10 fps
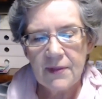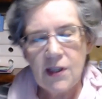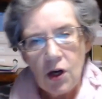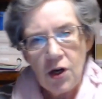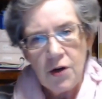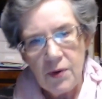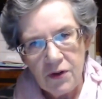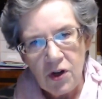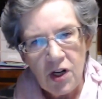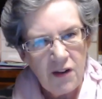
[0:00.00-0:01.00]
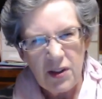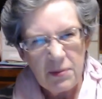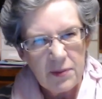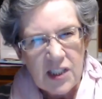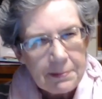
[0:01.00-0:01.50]
So we've gone over
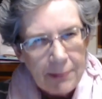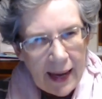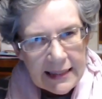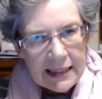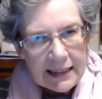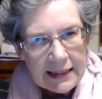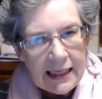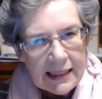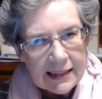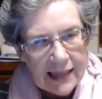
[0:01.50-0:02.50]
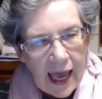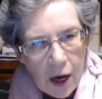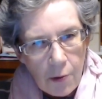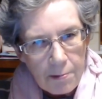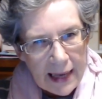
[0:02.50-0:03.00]
just basic things,
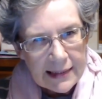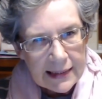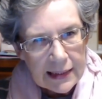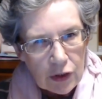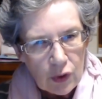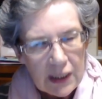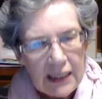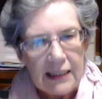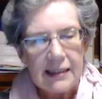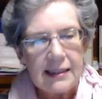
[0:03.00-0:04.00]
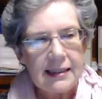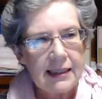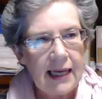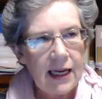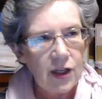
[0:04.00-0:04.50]
how basic ingredients
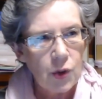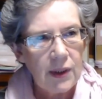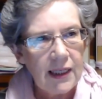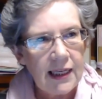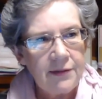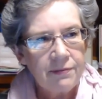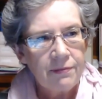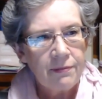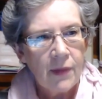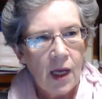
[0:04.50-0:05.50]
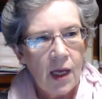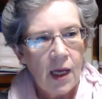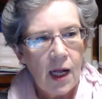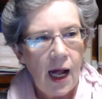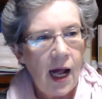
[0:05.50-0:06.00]
can actually
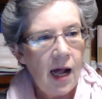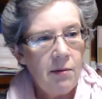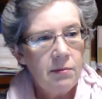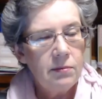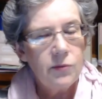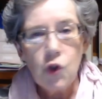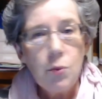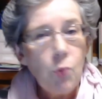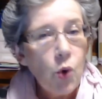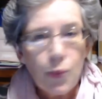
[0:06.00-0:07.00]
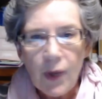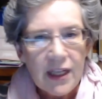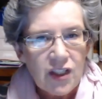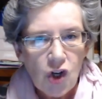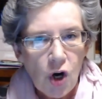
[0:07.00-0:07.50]
do more than
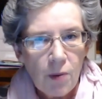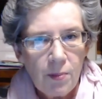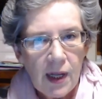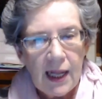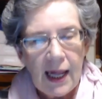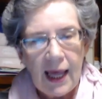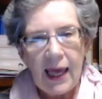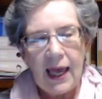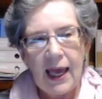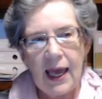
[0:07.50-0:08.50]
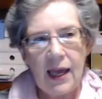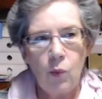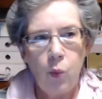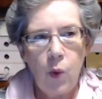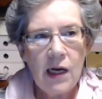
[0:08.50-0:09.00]
one job.
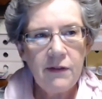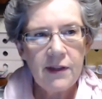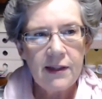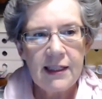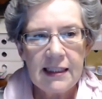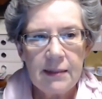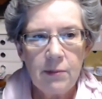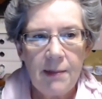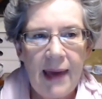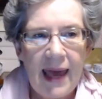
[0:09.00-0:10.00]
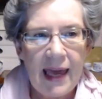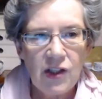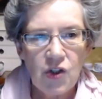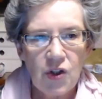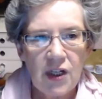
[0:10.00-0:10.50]
And one of the things in my
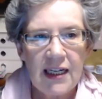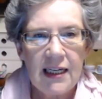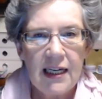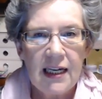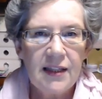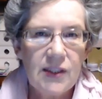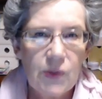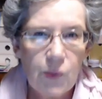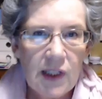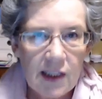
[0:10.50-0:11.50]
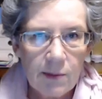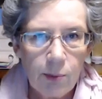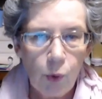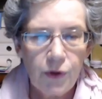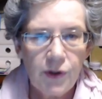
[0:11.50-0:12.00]
pantry that's really
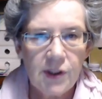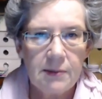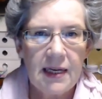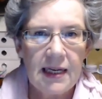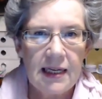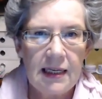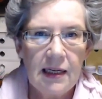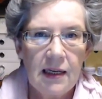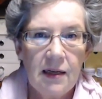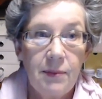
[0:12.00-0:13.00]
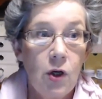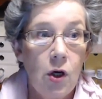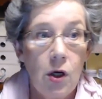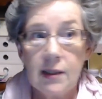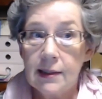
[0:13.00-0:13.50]
important to me,
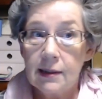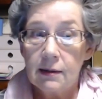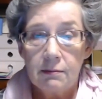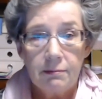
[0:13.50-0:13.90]
because